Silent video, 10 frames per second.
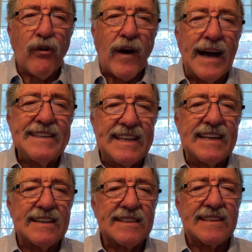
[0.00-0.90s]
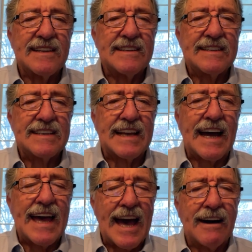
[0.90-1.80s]
ideas that
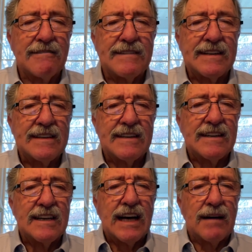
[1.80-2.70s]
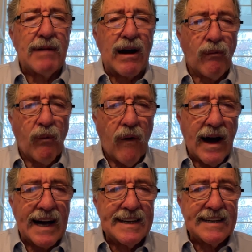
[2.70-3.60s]
I have about
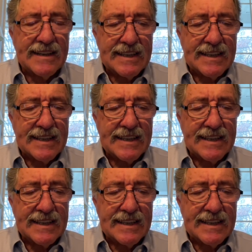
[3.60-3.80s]
why